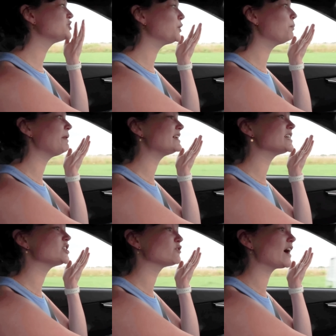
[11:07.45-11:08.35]
I was too
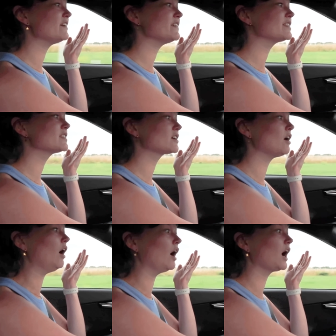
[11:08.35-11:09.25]
busy driving the
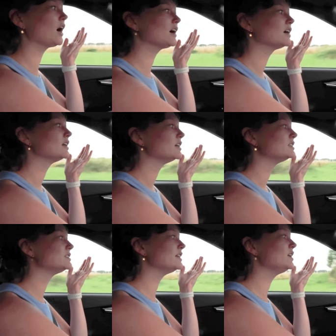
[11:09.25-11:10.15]
car
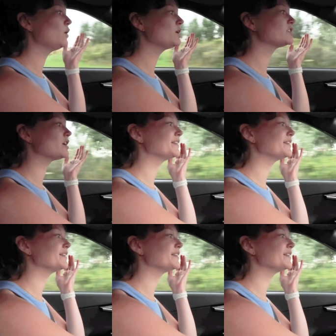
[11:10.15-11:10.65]
to notice